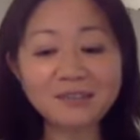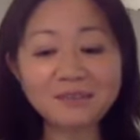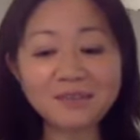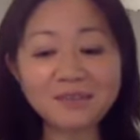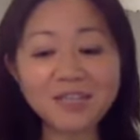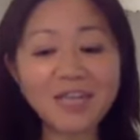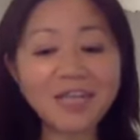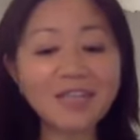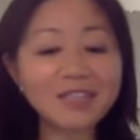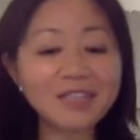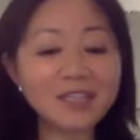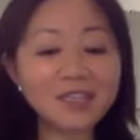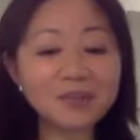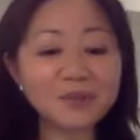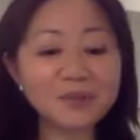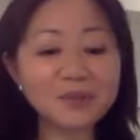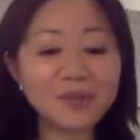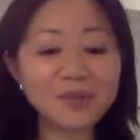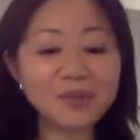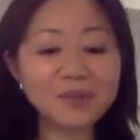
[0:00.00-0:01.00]
lightning
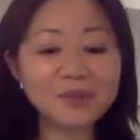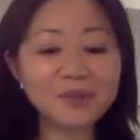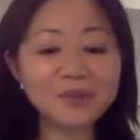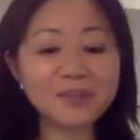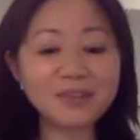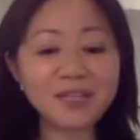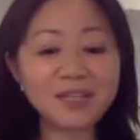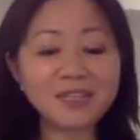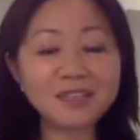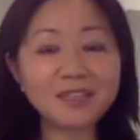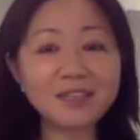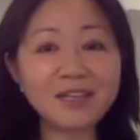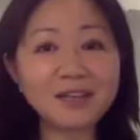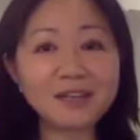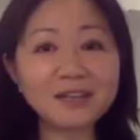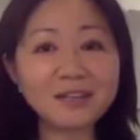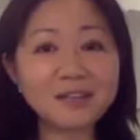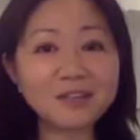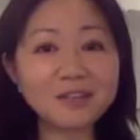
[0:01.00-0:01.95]
growth and not